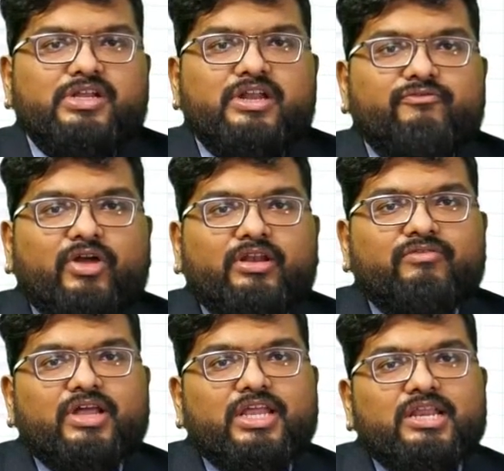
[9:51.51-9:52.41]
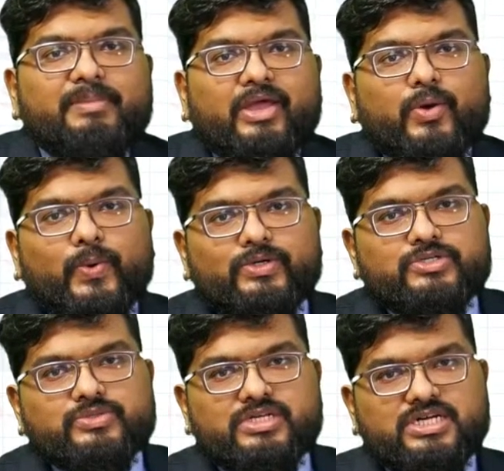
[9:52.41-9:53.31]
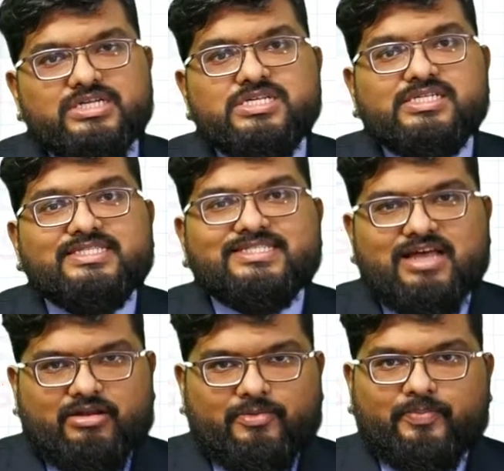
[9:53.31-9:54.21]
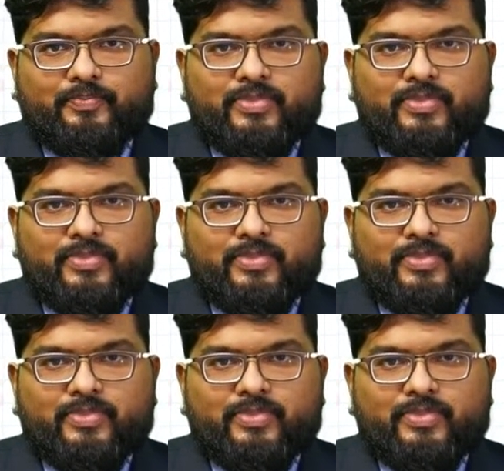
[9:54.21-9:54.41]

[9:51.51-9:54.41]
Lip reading: the defective allele may go to the son.